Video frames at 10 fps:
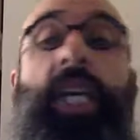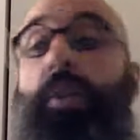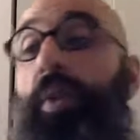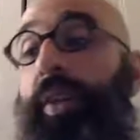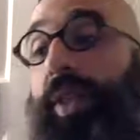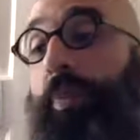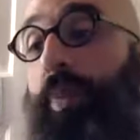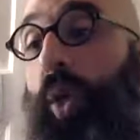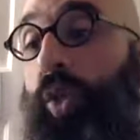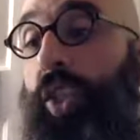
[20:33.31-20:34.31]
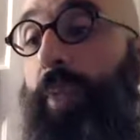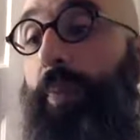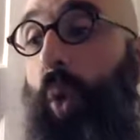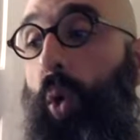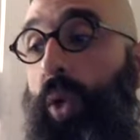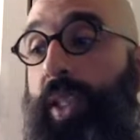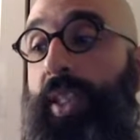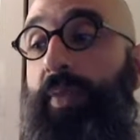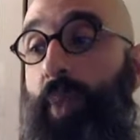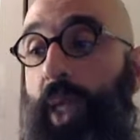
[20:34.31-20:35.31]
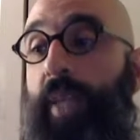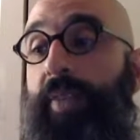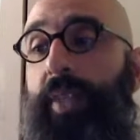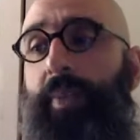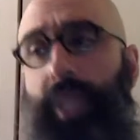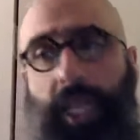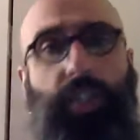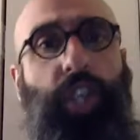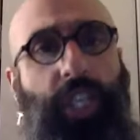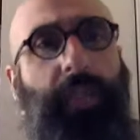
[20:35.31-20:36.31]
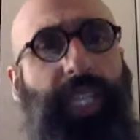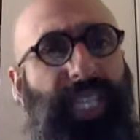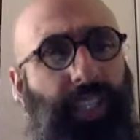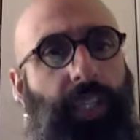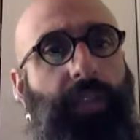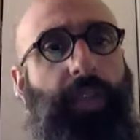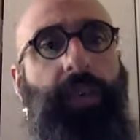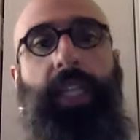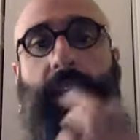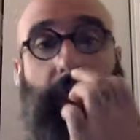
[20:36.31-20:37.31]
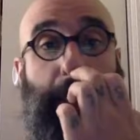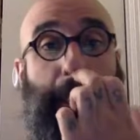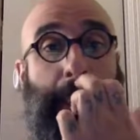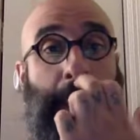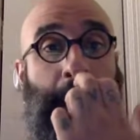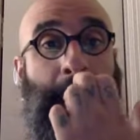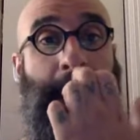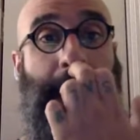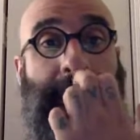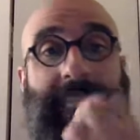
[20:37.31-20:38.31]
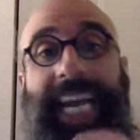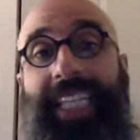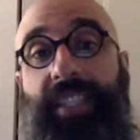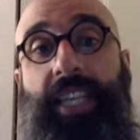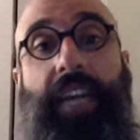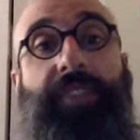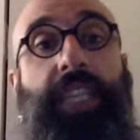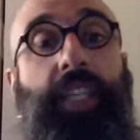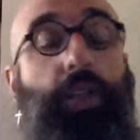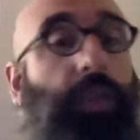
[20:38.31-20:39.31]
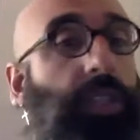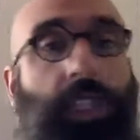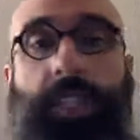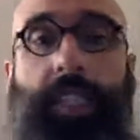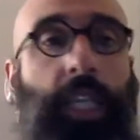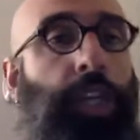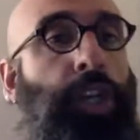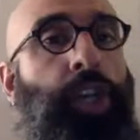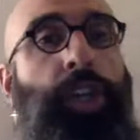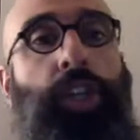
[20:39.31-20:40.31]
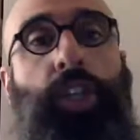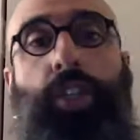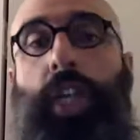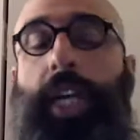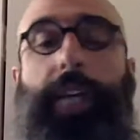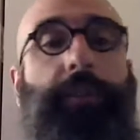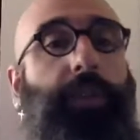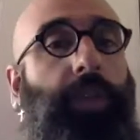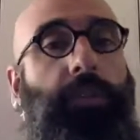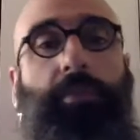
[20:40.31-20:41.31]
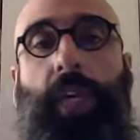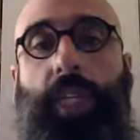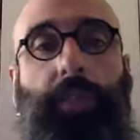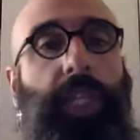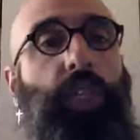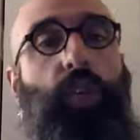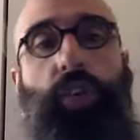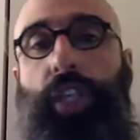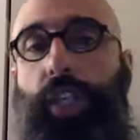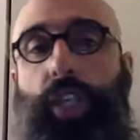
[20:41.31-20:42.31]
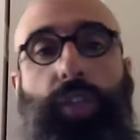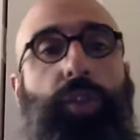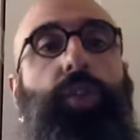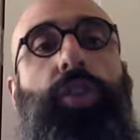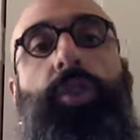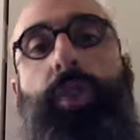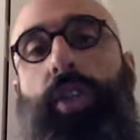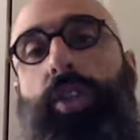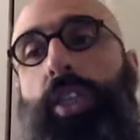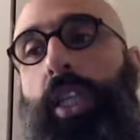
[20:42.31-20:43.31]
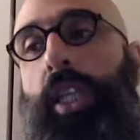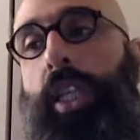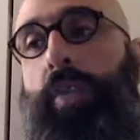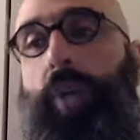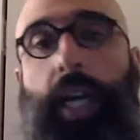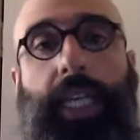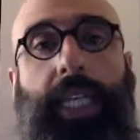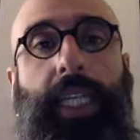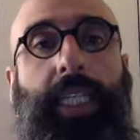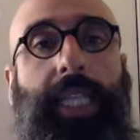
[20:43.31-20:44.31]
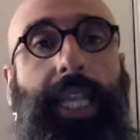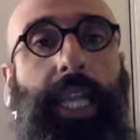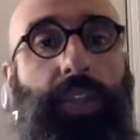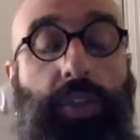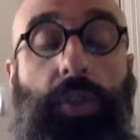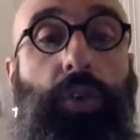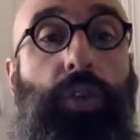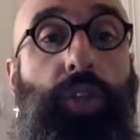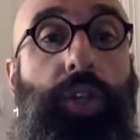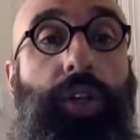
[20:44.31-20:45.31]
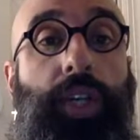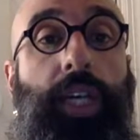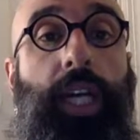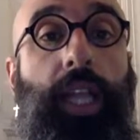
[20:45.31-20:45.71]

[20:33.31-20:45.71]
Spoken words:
One of the most important one of them, I'll talk about another one later, is Kasravi, who was this kind of monumental, huge emerging Iranian intellectual who took a